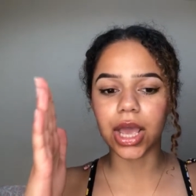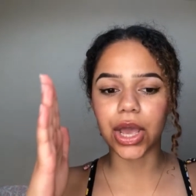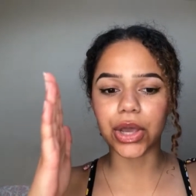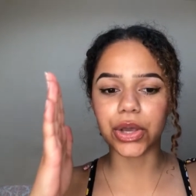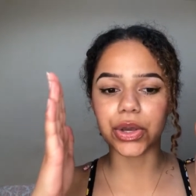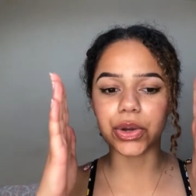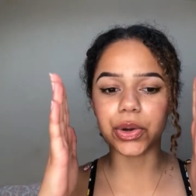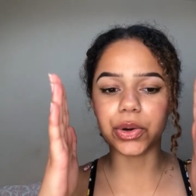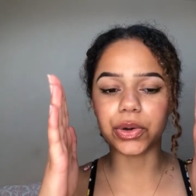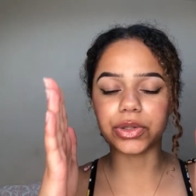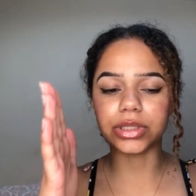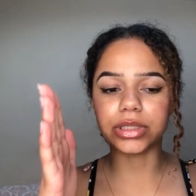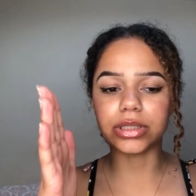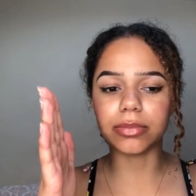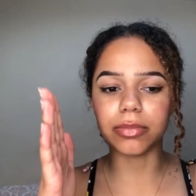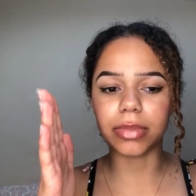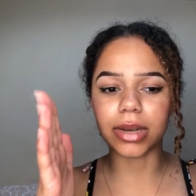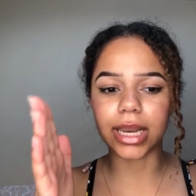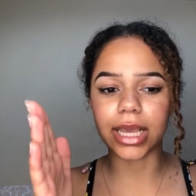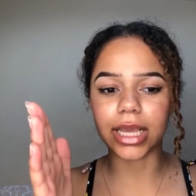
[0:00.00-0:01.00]
and
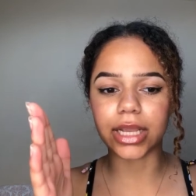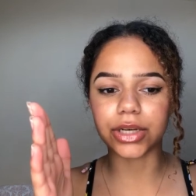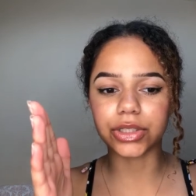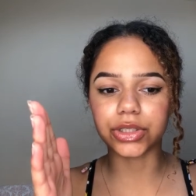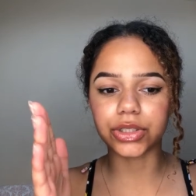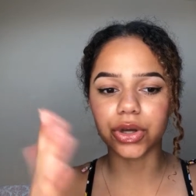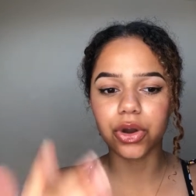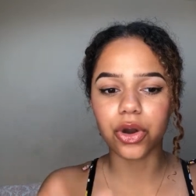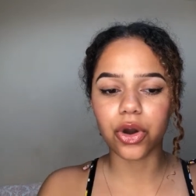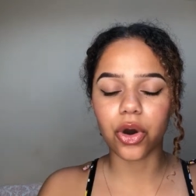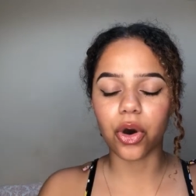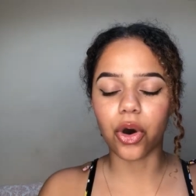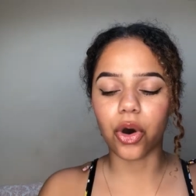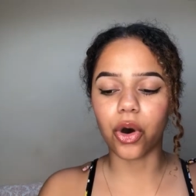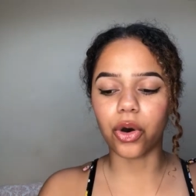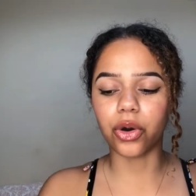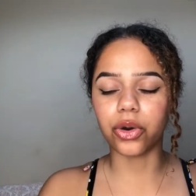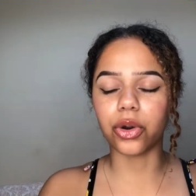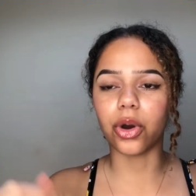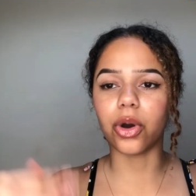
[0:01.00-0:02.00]
contemplate
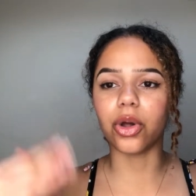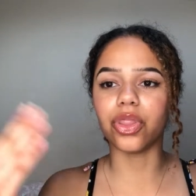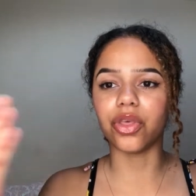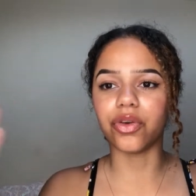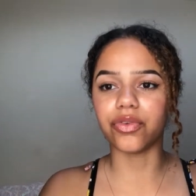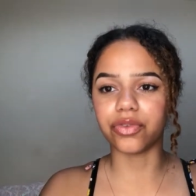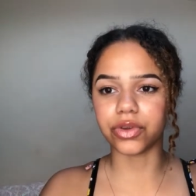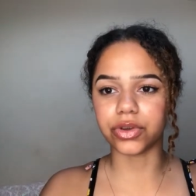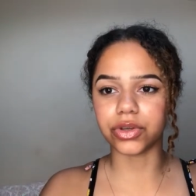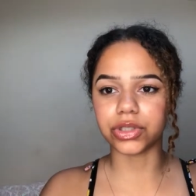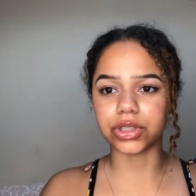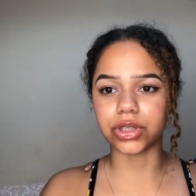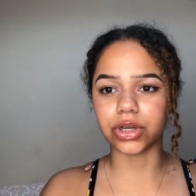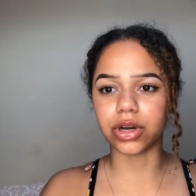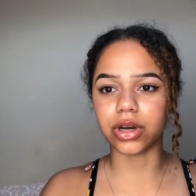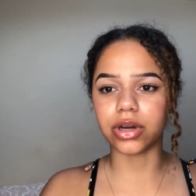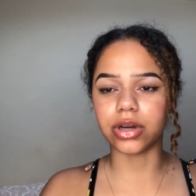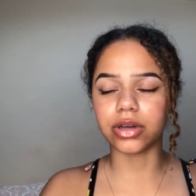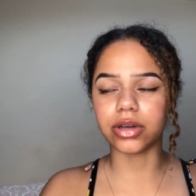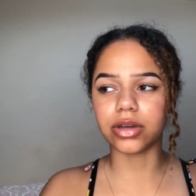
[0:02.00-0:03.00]
on the
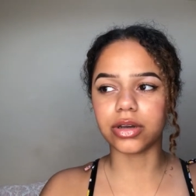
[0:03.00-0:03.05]
future,